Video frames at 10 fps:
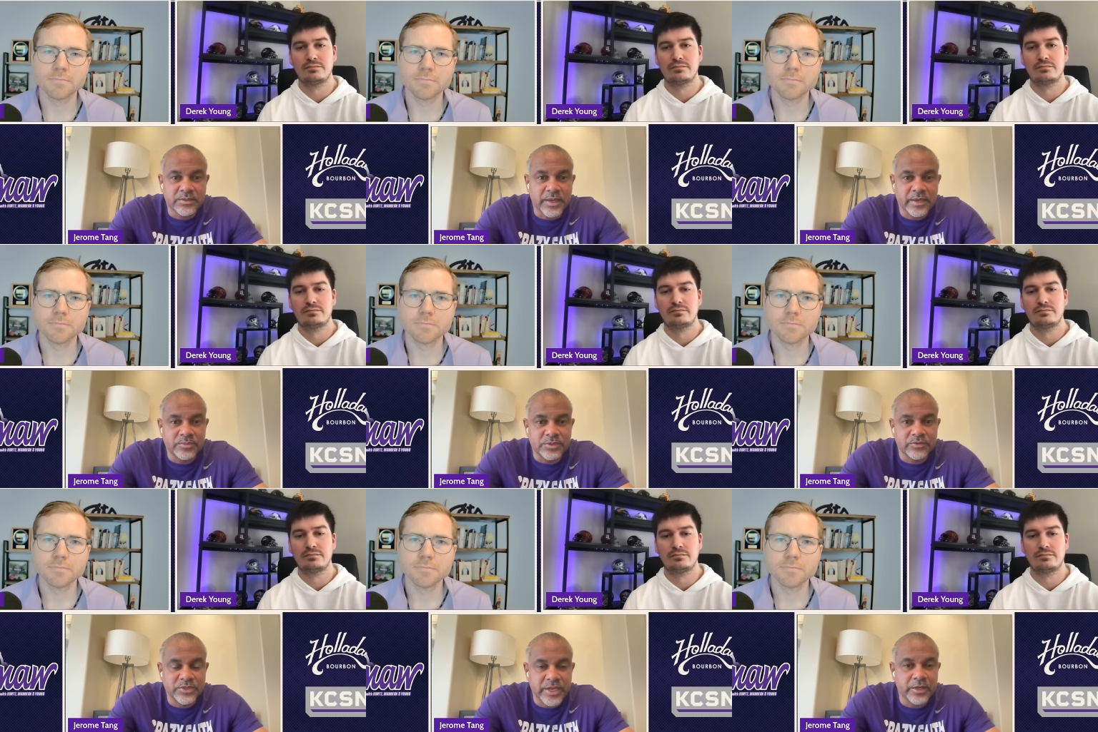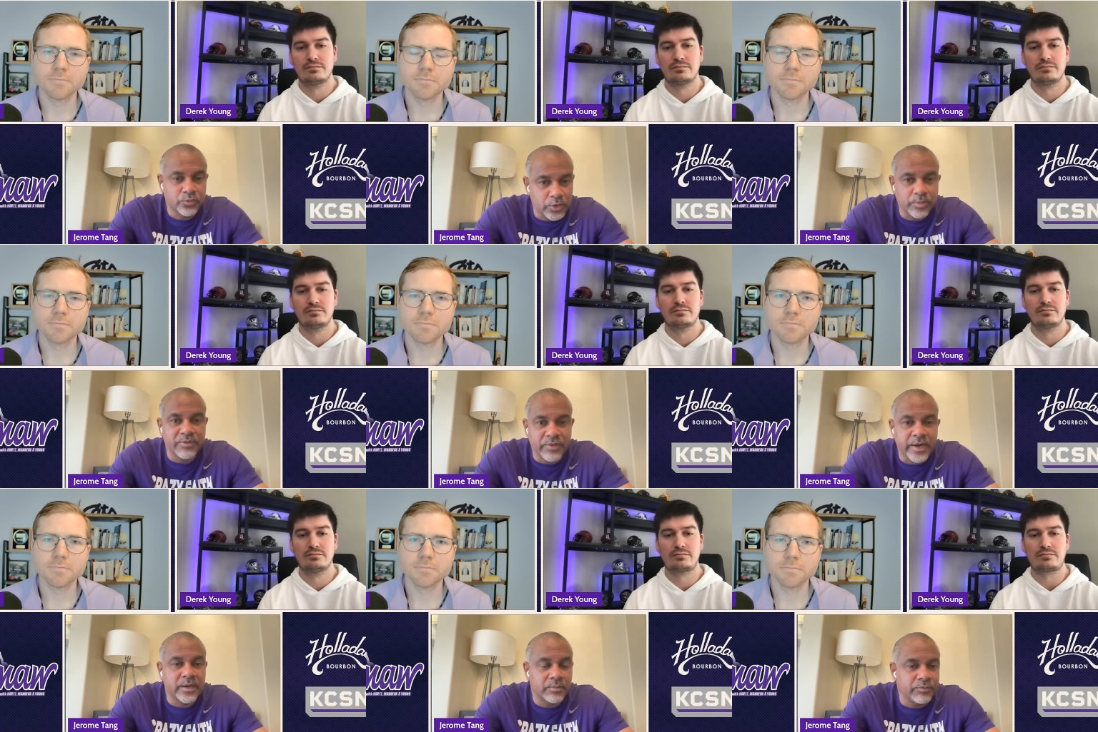Speaker 1: Adam Silver's hands, we're going to be
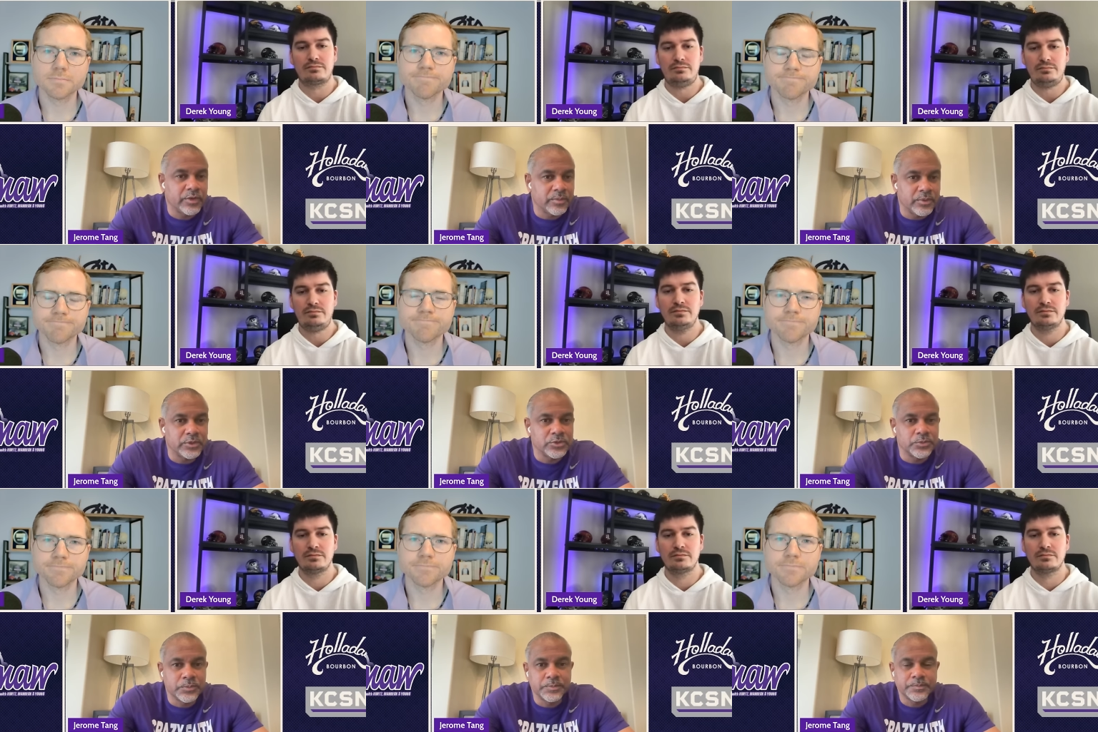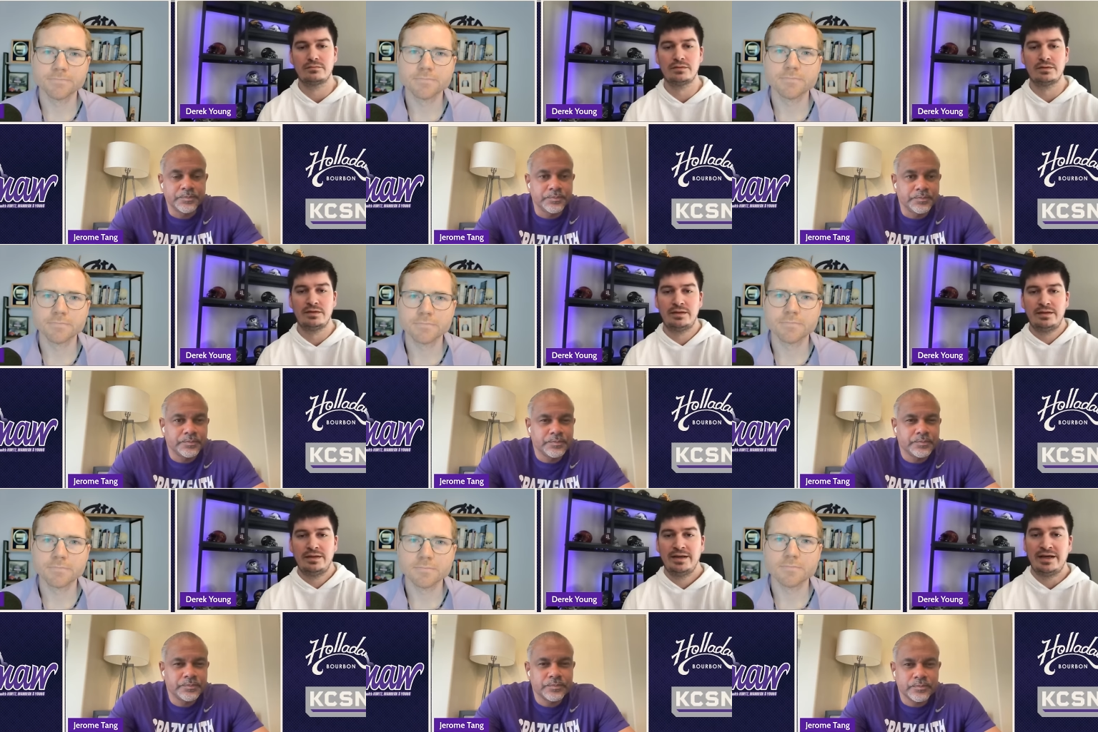fired up for him there too.
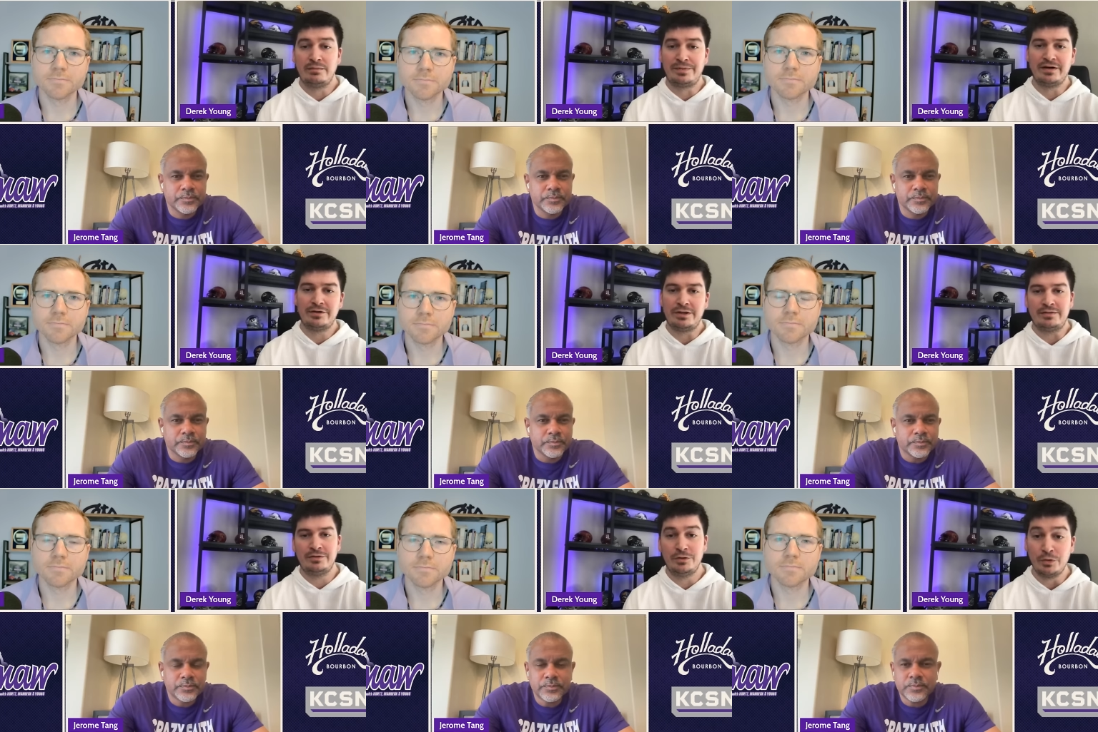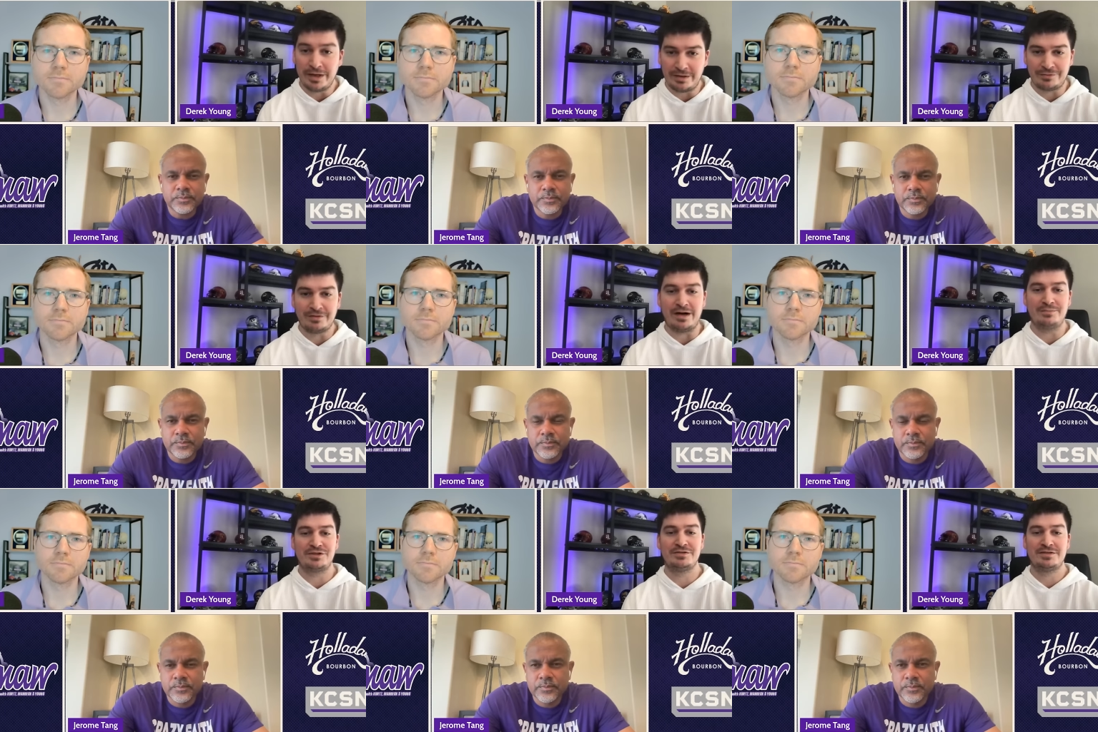
Speaker 2: It appeared you had other
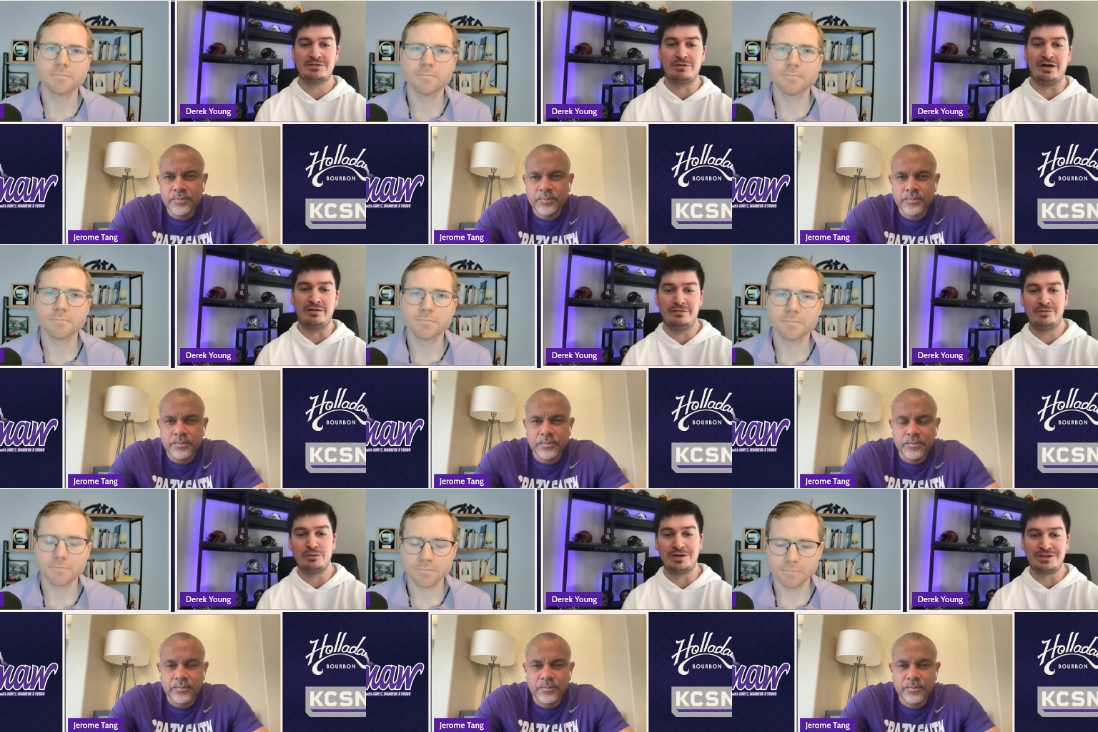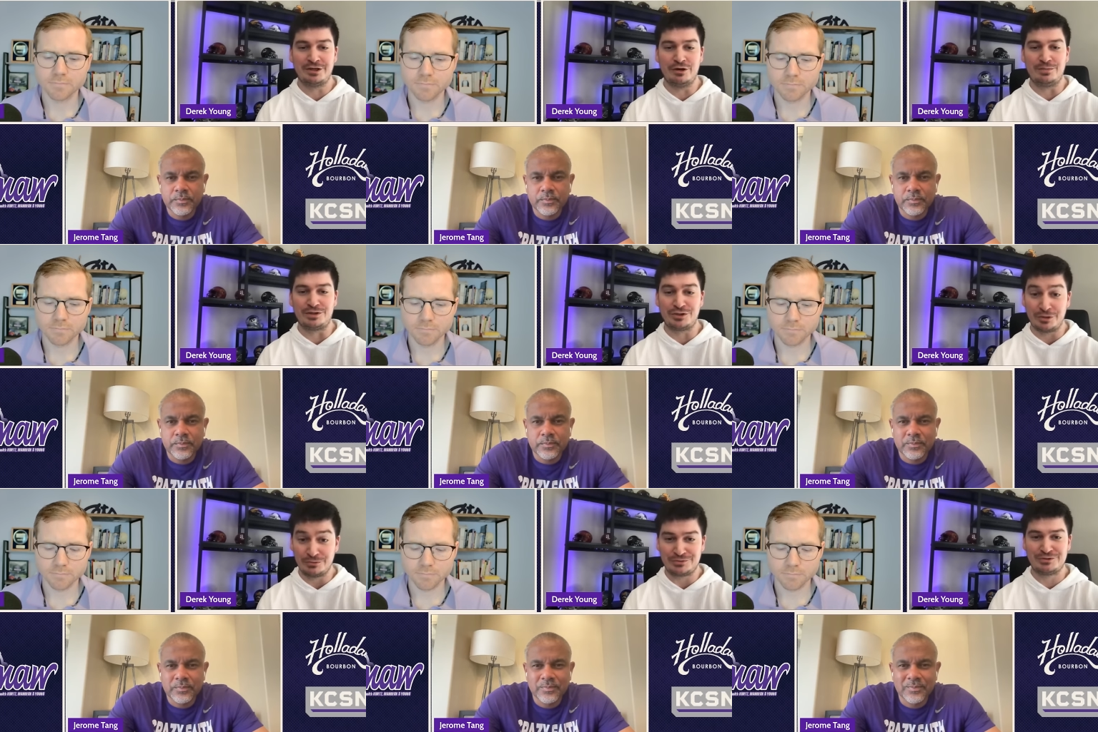options as well a few weeks ago, but
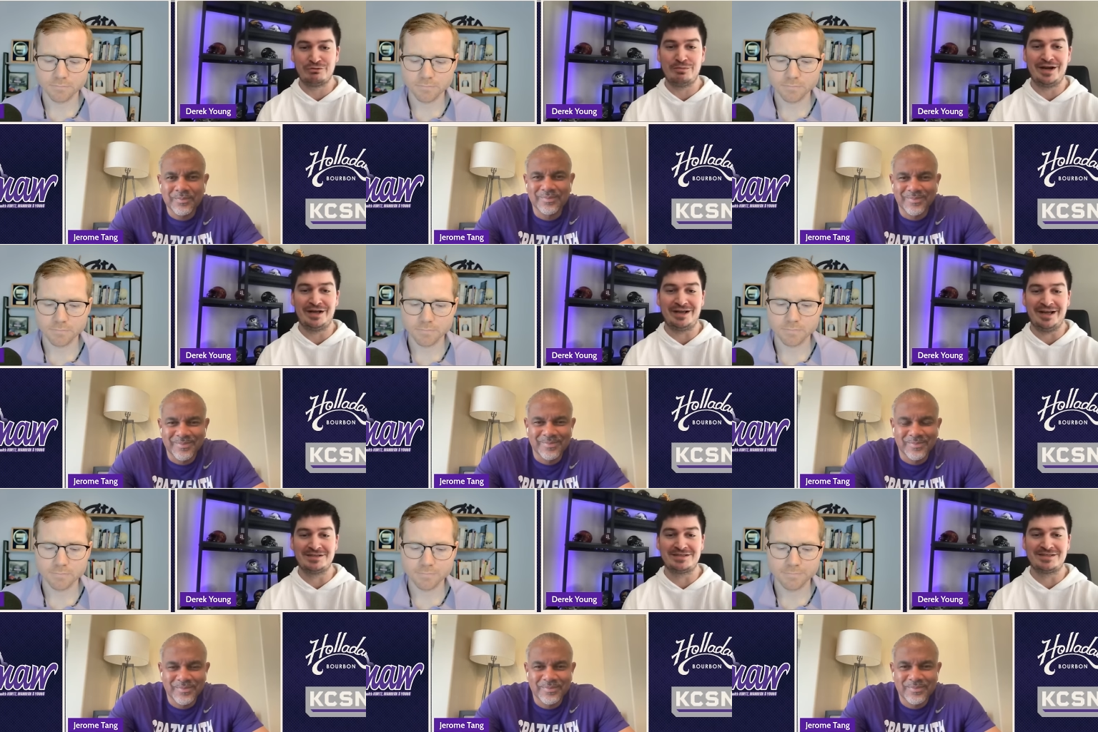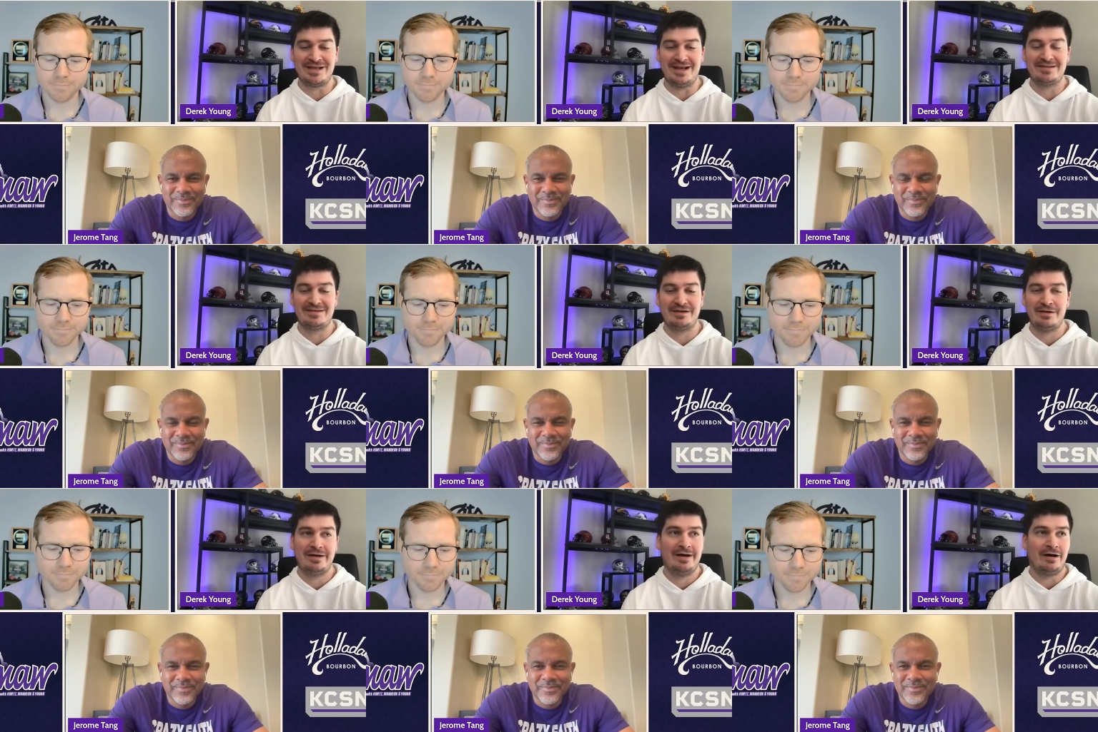chose to remain at Kansas State.
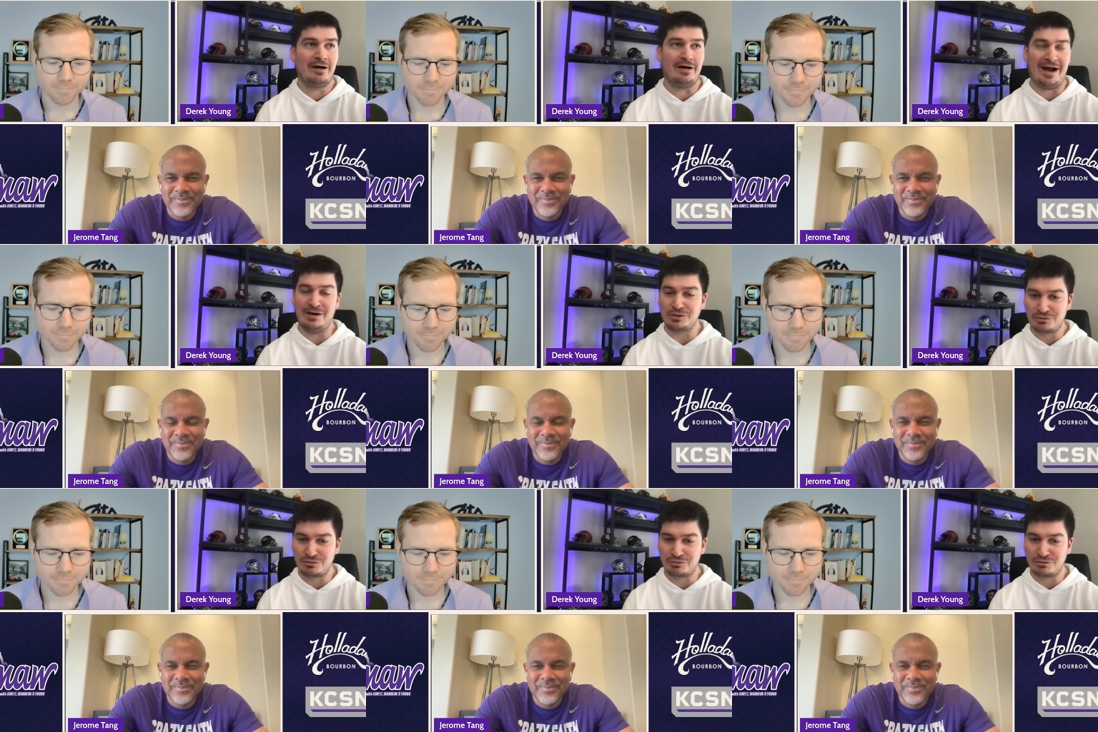Uh, how